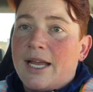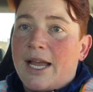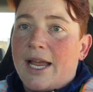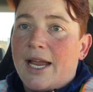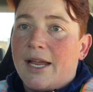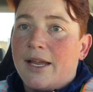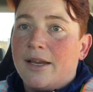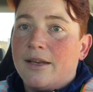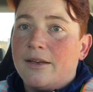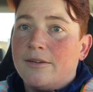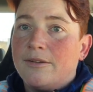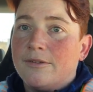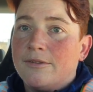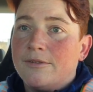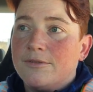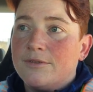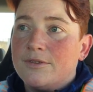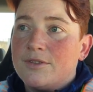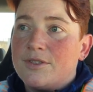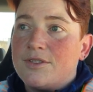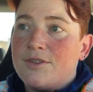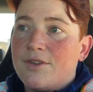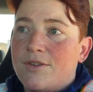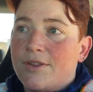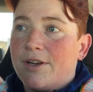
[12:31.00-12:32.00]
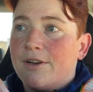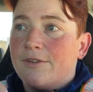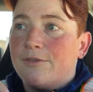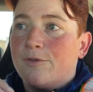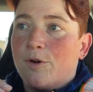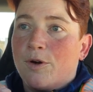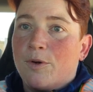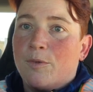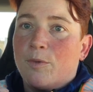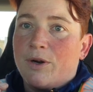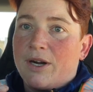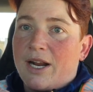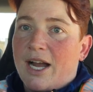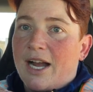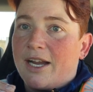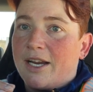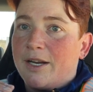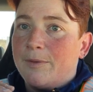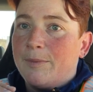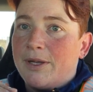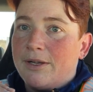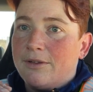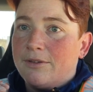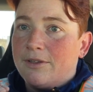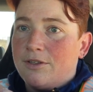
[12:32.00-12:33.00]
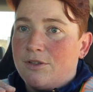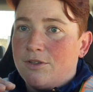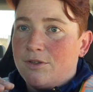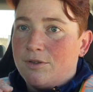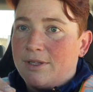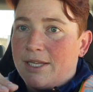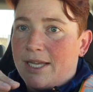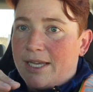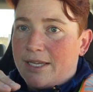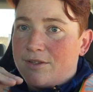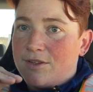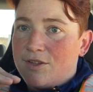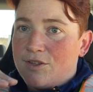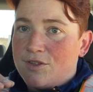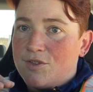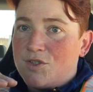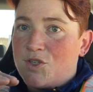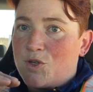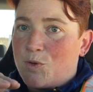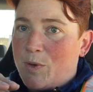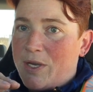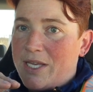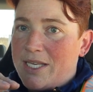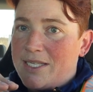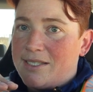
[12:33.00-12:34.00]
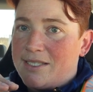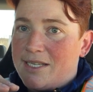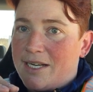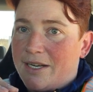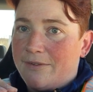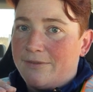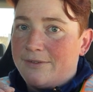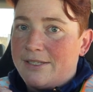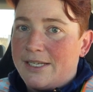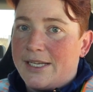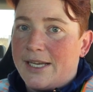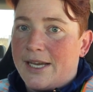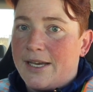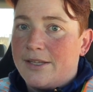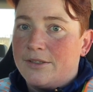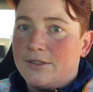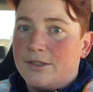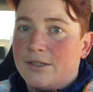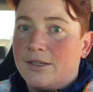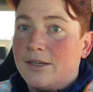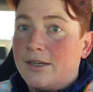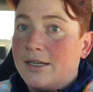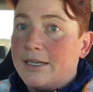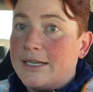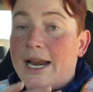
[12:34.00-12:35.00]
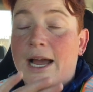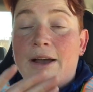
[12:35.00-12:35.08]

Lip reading: And so therefore we're not going to be able to do like squeeze stuff together.